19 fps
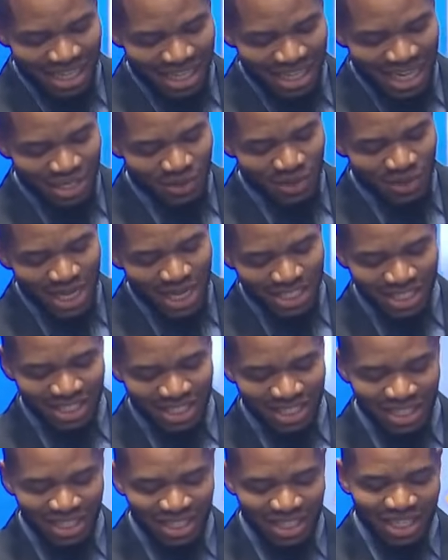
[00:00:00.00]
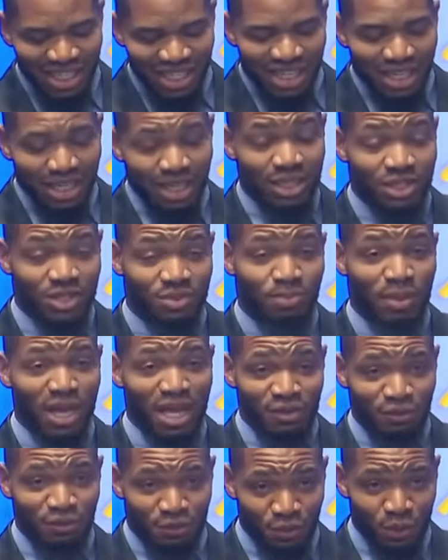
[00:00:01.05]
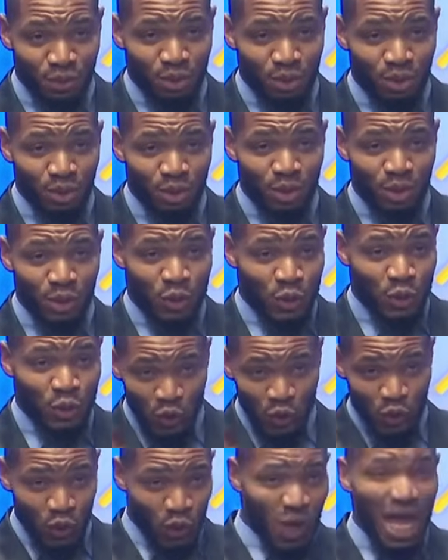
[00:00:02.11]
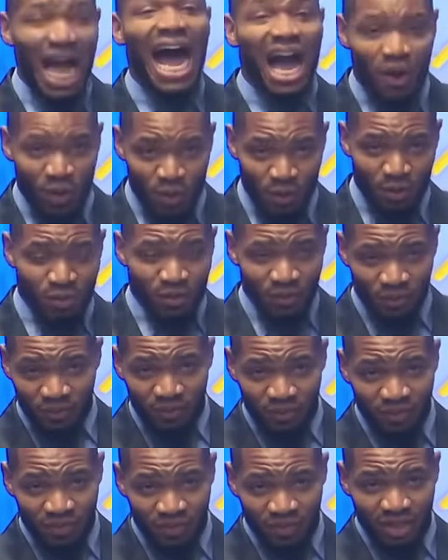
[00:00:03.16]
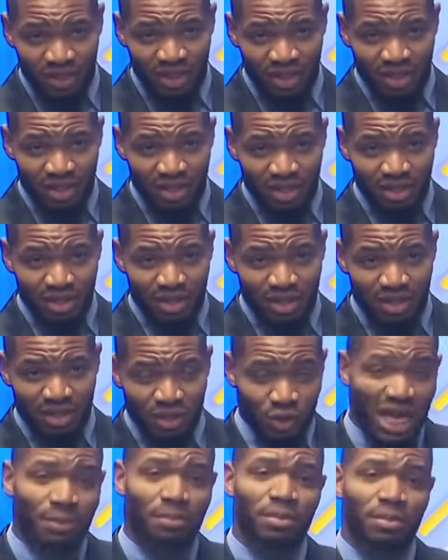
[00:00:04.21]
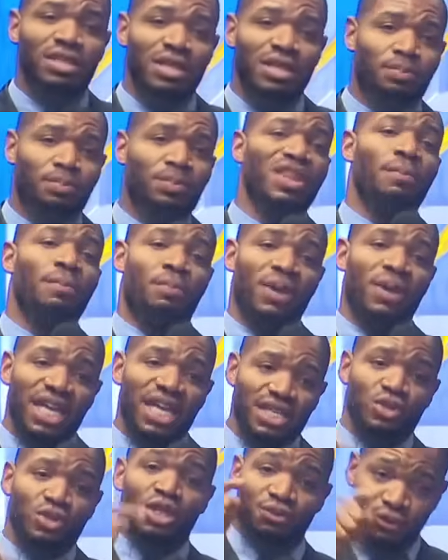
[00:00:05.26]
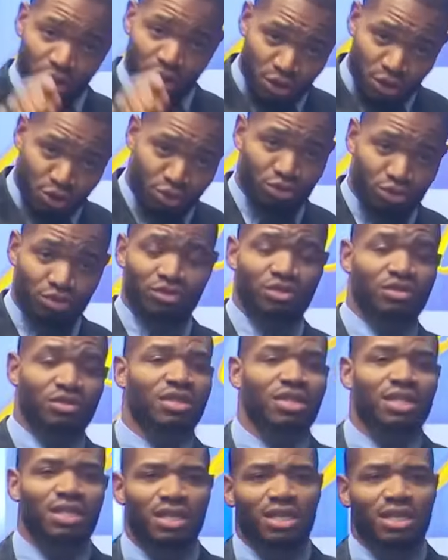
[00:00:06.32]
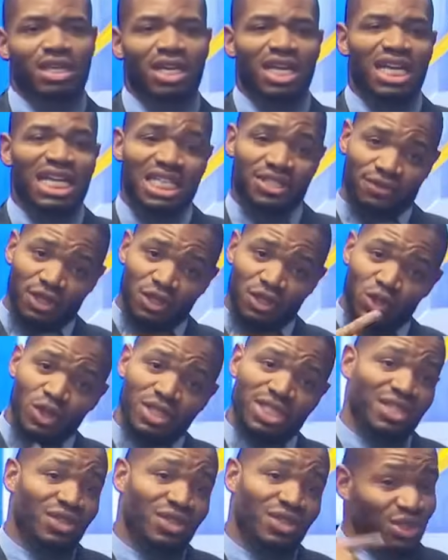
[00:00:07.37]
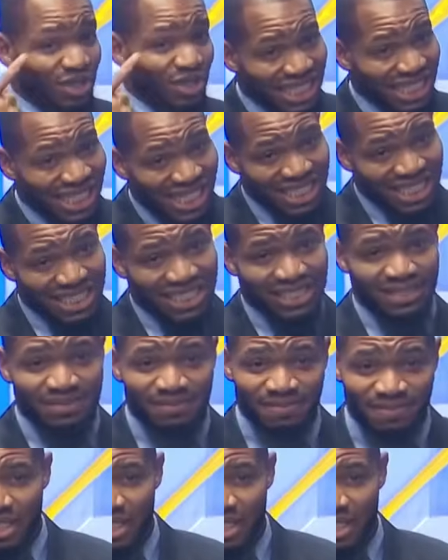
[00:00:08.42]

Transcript: That's why I said it's painful to know how. You have the, the pain is not for you, it's for those he does not elect.